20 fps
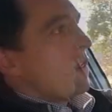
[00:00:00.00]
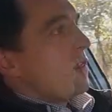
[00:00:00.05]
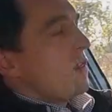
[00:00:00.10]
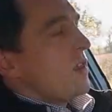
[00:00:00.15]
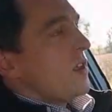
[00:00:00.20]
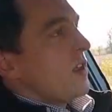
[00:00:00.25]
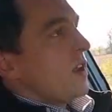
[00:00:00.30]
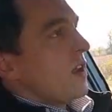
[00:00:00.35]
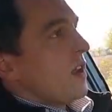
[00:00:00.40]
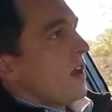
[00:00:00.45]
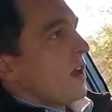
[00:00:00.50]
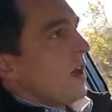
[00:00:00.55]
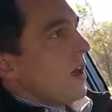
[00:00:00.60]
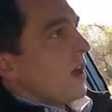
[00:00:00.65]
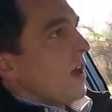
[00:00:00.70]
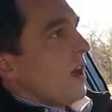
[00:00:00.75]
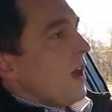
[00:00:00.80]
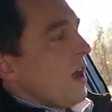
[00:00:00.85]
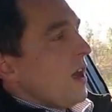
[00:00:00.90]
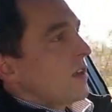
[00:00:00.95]
The
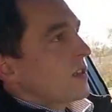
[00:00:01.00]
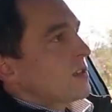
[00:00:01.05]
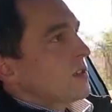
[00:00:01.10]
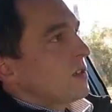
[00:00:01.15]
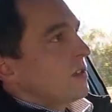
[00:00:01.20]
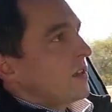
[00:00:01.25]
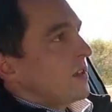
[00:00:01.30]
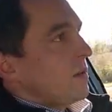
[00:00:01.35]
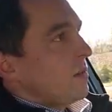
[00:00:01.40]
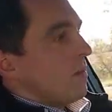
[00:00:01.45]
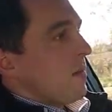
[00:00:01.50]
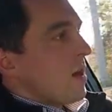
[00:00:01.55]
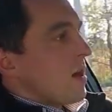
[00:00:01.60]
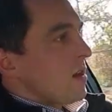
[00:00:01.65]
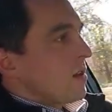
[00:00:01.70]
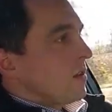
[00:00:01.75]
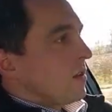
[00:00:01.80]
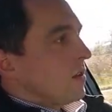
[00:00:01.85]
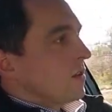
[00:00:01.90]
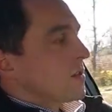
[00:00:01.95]
XLE
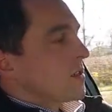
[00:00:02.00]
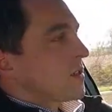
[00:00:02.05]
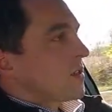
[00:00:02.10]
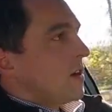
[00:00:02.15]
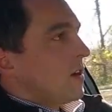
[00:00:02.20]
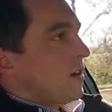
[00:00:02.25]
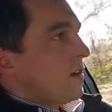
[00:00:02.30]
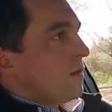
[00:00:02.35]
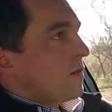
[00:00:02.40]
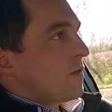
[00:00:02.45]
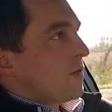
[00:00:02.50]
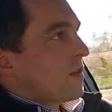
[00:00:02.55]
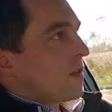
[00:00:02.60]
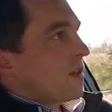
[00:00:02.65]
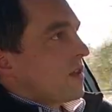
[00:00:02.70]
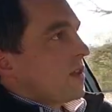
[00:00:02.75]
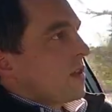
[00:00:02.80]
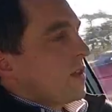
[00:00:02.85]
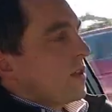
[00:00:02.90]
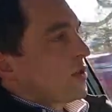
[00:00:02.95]
models of
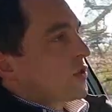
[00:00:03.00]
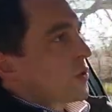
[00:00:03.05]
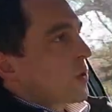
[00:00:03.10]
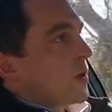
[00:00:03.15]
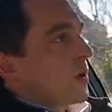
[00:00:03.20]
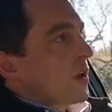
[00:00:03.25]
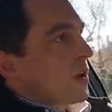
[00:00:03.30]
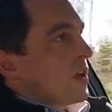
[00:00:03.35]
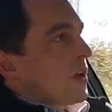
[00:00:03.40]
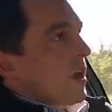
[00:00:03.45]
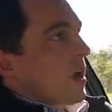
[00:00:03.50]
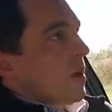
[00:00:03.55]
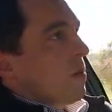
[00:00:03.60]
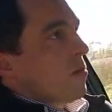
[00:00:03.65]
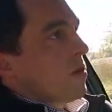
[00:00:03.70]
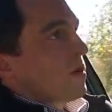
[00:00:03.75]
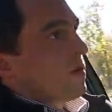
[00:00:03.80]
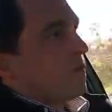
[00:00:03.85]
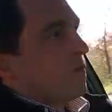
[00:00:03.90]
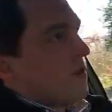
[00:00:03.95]
the Toyota
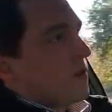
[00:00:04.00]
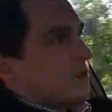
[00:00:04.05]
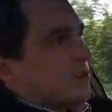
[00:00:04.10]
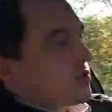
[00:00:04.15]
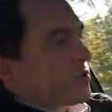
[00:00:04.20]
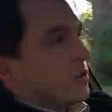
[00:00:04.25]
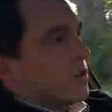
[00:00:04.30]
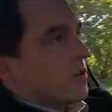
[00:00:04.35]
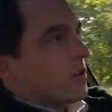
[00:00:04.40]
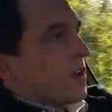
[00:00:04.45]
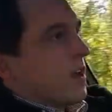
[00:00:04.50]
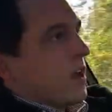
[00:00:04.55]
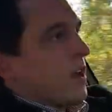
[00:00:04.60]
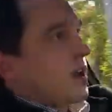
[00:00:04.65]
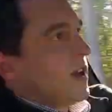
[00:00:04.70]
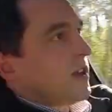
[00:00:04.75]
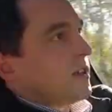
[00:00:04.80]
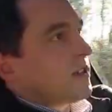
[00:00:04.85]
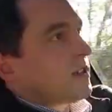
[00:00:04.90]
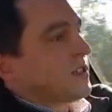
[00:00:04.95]
Camry feature
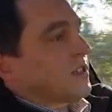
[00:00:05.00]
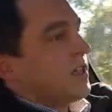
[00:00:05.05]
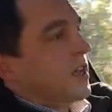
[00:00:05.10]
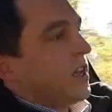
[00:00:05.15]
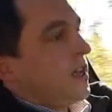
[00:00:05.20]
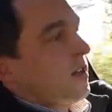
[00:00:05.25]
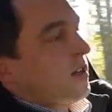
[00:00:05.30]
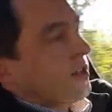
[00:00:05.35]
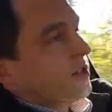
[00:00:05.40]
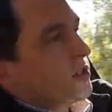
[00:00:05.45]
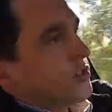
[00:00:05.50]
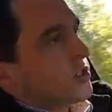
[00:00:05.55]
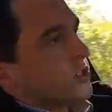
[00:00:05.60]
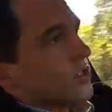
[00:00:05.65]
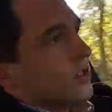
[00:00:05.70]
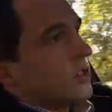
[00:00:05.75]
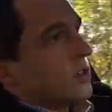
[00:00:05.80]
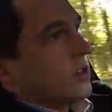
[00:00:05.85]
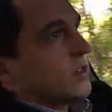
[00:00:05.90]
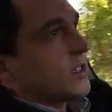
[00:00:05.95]
a
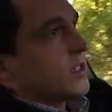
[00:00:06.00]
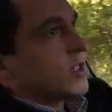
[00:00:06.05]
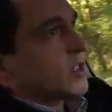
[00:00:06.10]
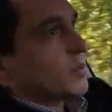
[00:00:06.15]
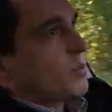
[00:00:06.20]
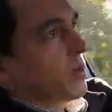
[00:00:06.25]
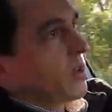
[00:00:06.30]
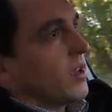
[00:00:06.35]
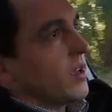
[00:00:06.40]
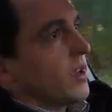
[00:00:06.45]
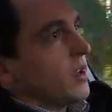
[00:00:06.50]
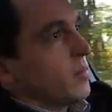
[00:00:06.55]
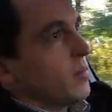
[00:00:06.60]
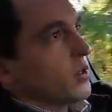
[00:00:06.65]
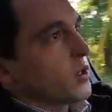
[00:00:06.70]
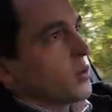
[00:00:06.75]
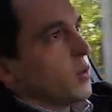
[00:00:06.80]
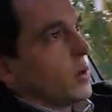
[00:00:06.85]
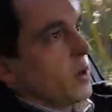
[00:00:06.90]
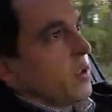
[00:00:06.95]
10-inch display
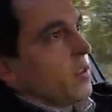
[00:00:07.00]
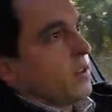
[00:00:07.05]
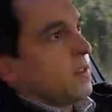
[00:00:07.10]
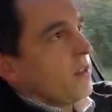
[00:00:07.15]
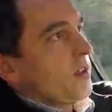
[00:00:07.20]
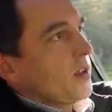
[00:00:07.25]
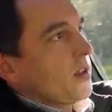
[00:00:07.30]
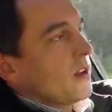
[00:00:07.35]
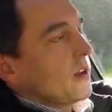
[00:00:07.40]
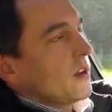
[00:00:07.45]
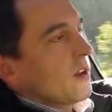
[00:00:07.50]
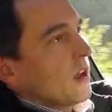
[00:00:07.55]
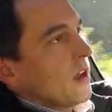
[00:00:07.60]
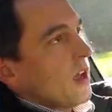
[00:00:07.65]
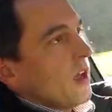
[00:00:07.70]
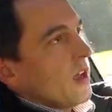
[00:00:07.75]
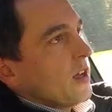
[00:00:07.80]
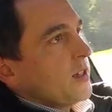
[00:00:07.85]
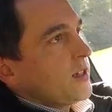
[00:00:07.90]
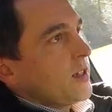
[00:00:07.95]
between the
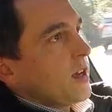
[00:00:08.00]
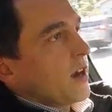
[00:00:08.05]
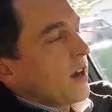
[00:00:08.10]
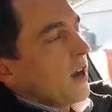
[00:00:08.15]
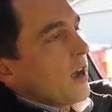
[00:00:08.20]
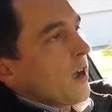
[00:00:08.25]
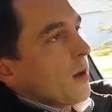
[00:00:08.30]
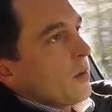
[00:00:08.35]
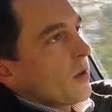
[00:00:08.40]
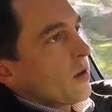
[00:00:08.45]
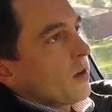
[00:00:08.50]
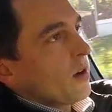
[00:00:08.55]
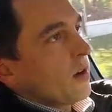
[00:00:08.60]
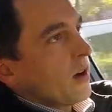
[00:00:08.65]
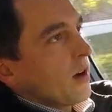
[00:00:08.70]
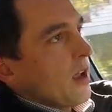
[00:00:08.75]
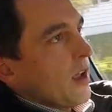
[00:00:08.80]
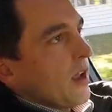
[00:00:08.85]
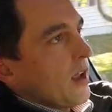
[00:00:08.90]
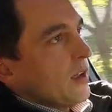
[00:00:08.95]

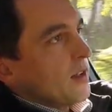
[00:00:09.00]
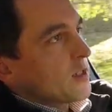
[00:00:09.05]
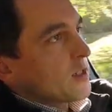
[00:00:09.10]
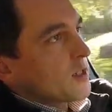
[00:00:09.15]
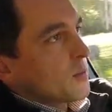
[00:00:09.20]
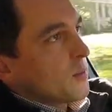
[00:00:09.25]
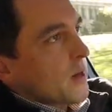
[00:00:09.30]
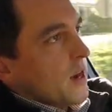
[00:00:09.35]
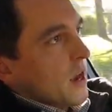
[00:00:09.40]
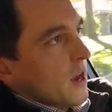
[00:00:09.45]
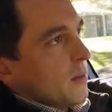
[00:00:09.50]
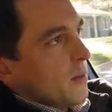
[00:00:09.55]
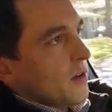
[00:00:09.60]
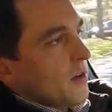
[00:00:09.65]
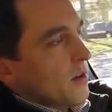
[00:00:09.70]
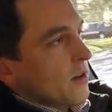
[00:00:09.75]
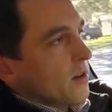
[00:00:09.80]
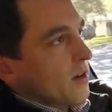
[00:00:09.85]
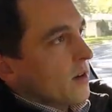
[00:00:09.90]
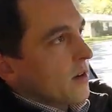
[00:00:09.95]
tachometer and
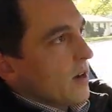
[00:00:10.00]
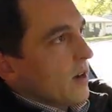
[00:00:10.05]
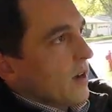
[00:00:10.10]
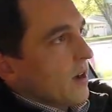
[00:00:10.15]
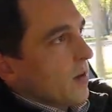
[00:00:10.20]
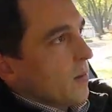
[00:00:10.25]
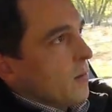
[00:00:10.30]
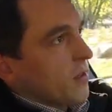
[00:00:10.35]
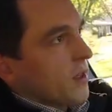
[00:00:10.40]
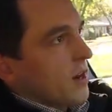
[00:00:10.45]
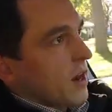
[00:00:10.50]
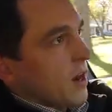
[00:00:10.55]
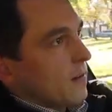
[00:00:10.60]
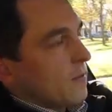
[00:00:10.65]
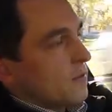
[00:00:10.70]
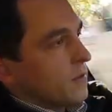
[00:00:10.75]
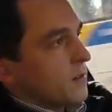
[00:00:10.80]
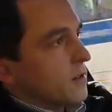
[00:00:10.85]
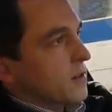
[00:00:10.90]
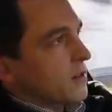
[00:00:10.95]
speedometer that
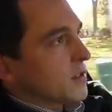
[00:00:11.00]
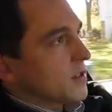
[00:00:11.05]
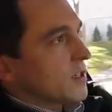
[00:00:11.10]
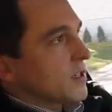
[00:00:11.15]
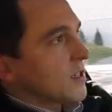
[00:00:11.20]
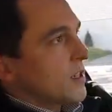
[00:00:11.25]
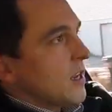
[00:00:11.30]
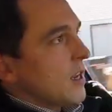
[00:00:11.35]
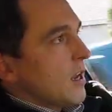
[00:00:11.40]
offers